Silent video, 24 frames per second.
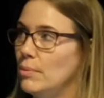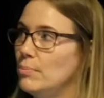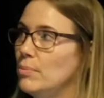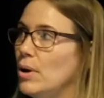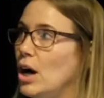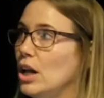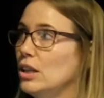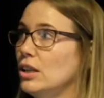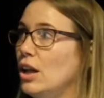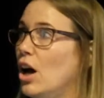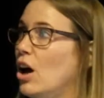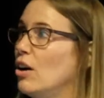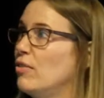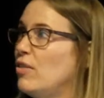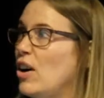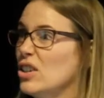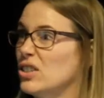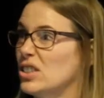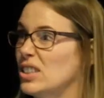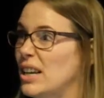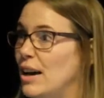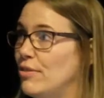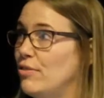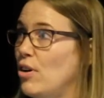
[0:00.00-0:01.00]
A lot of
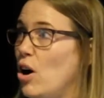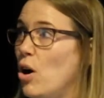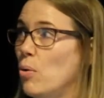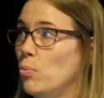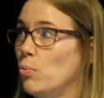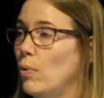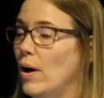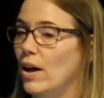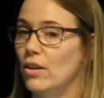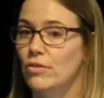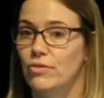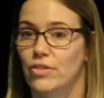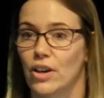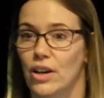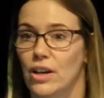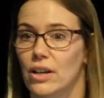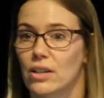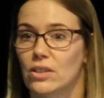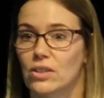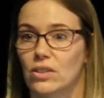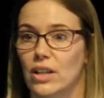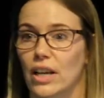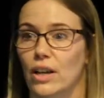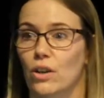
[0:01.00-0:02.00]
our staff aren't well
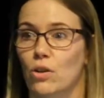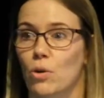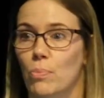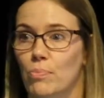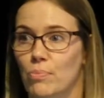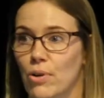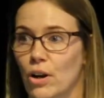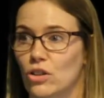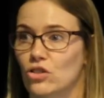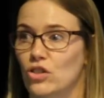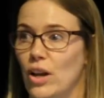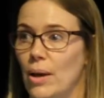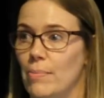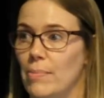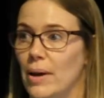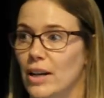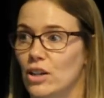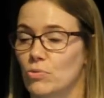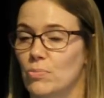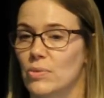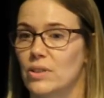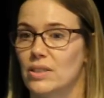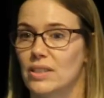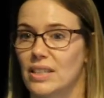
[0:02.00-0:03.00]
versed in good project
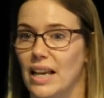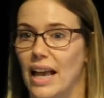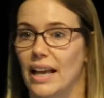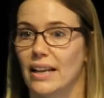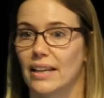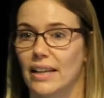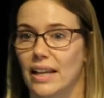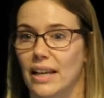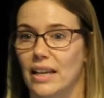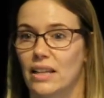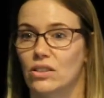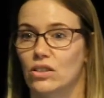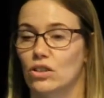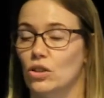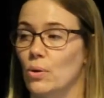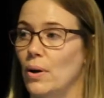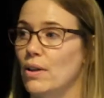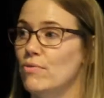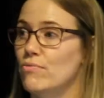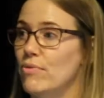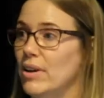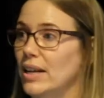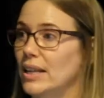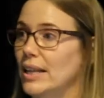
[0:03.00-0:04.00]
management techniques,
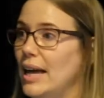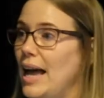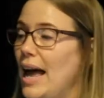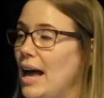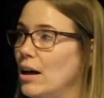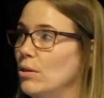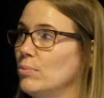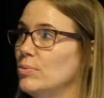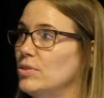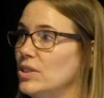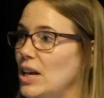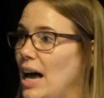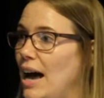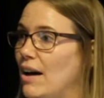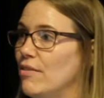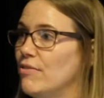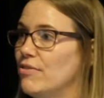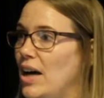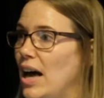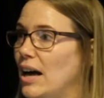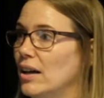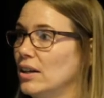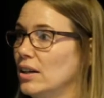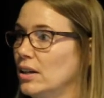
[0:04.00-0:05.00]
so it really helped to
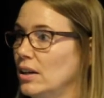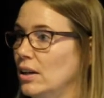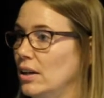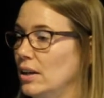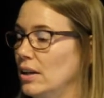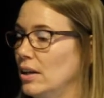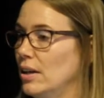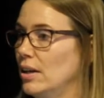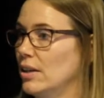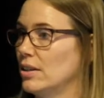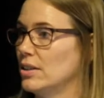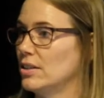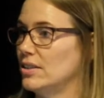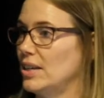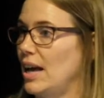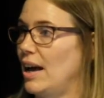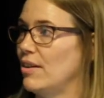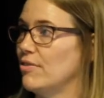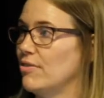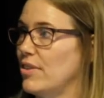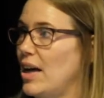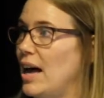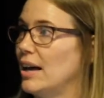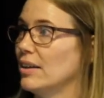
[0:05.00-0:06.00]
have
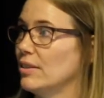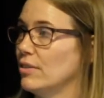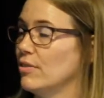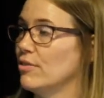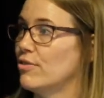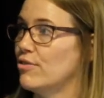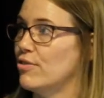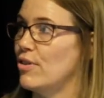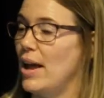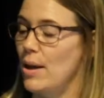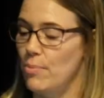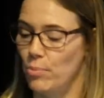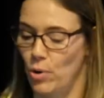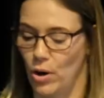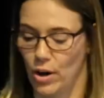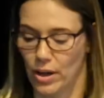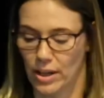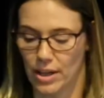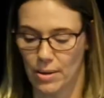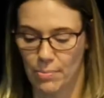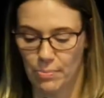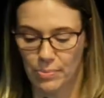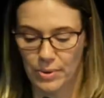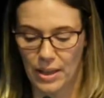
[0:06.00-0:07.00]
that
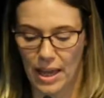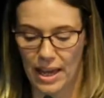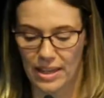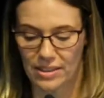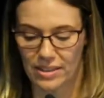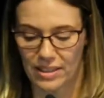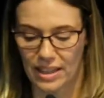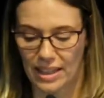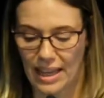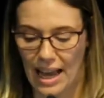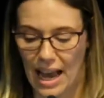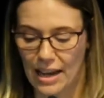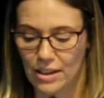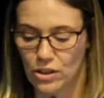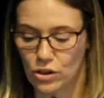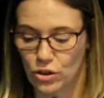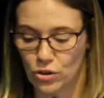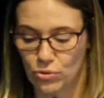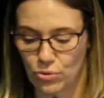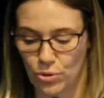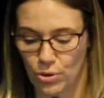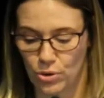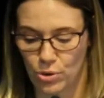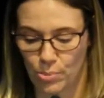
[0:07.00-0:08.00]
framework in place to
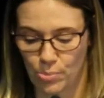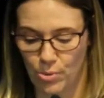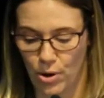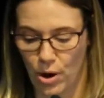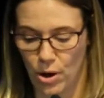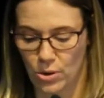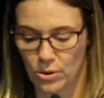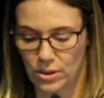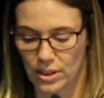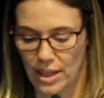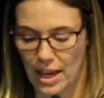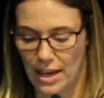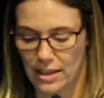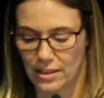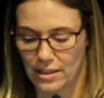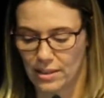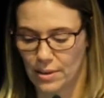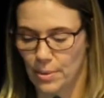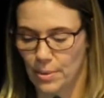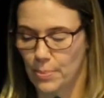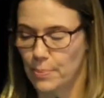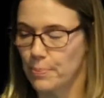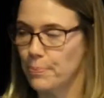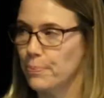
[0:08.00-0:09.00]
guide us through the
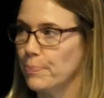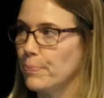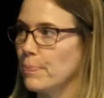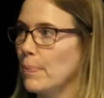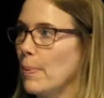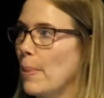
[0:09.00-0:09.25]
process.